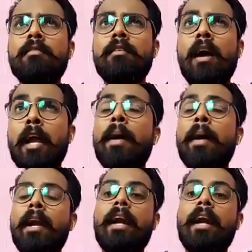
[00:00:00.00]
iPad
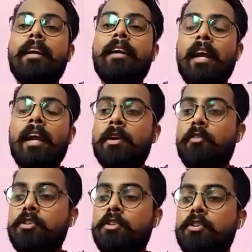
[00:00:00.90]
at that time. It
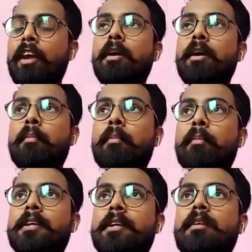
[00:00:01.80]
was 5
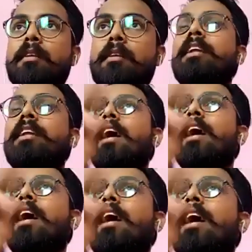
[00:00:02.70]
megapixel mini
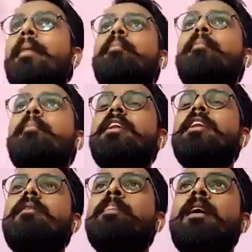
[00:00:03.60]
iPad mini,
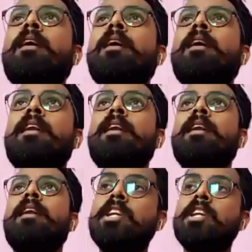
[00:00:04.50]
and each and
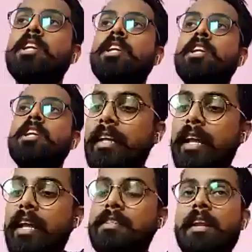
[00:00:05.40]
every participant
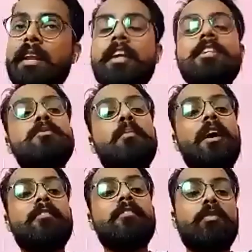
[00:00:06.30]
has DSLR
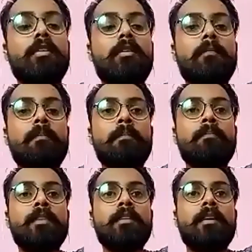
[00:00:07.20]
and smartphone.
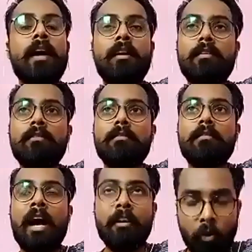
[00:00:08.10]
And I won
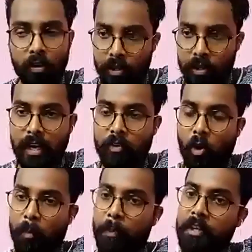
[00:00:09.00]
that
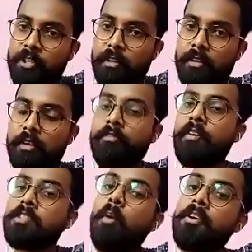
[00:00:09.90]
competition, the first
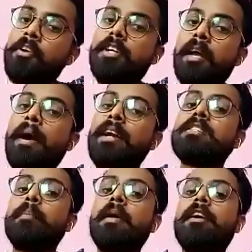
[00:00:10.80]
competition I
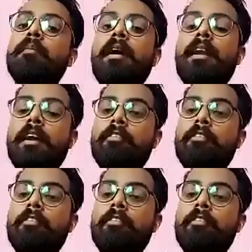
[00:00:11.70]
participated in my life.